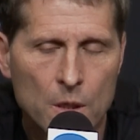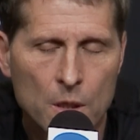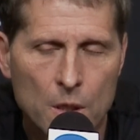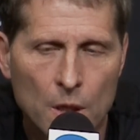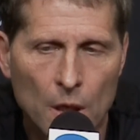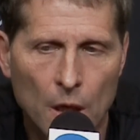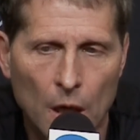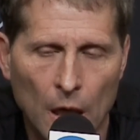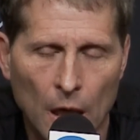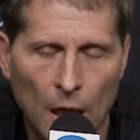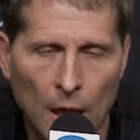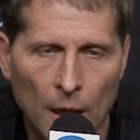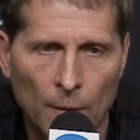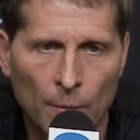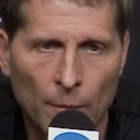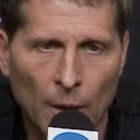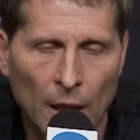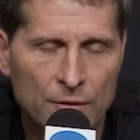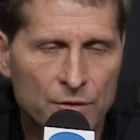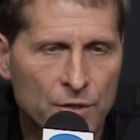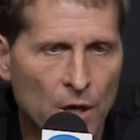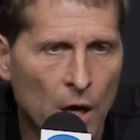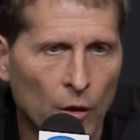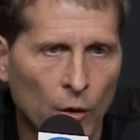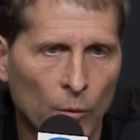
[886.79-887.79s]
Um, I
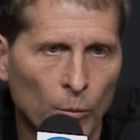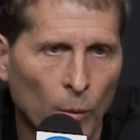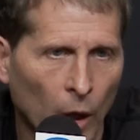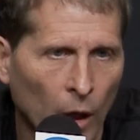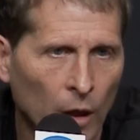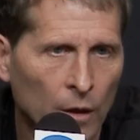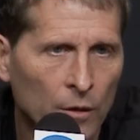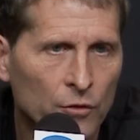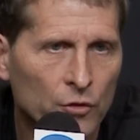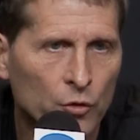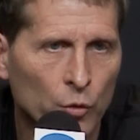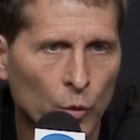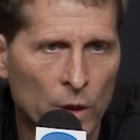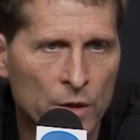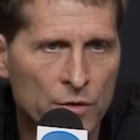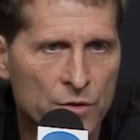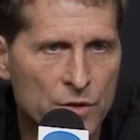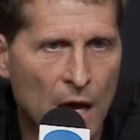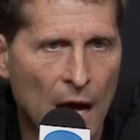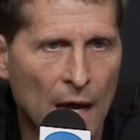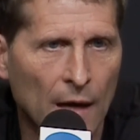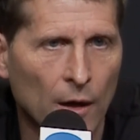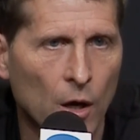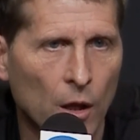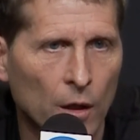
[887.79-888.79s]
tell the Martin twins
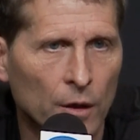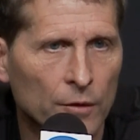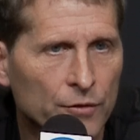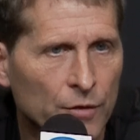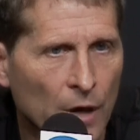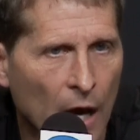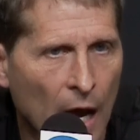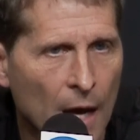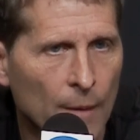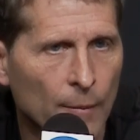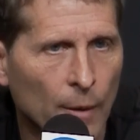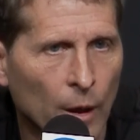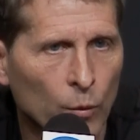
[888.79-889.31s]
that all the time.